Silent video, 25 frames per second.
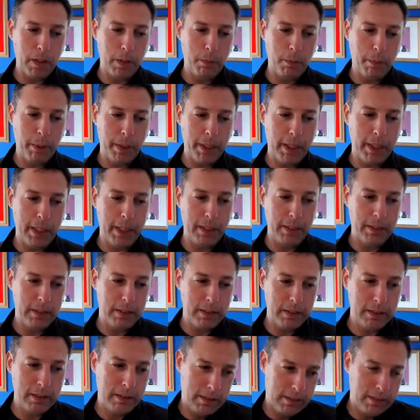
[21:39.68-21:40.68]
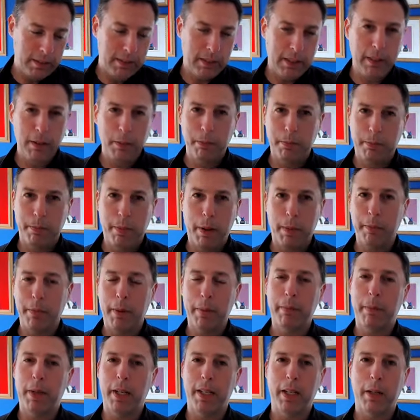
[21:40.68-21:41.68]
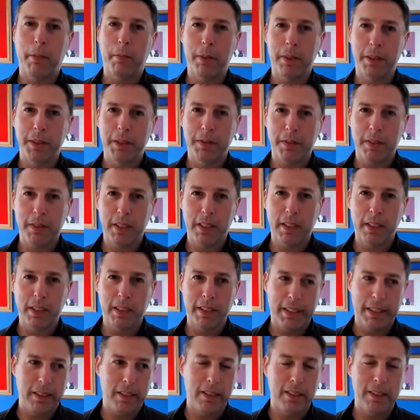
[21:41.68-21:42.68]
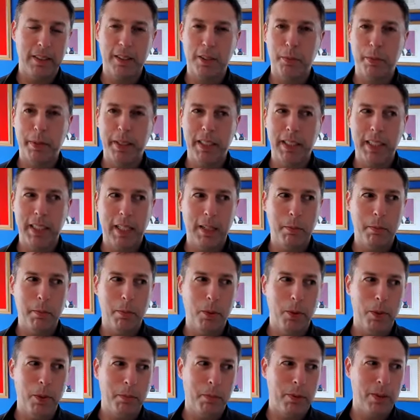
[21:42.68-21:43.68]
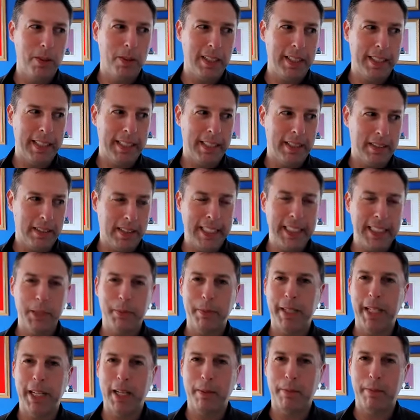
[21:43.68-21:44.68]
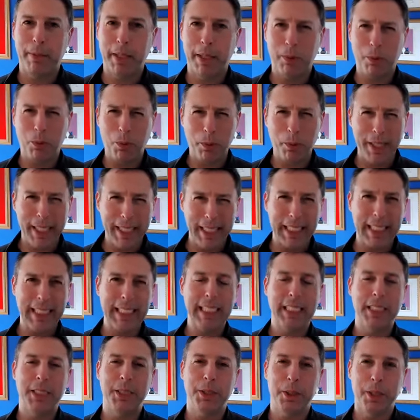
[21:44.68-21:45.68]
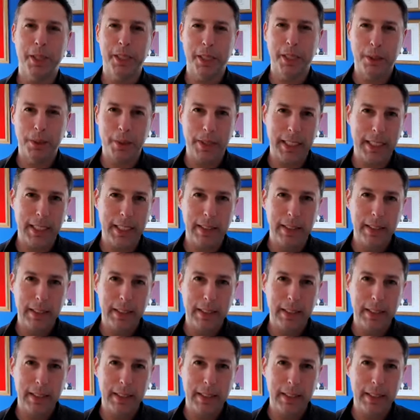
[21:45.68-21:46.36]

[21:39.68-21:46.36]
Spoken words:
but it'll bump up my numbers for the year a little bit. And more importantly, it lights me up. I really enjoyed doing it.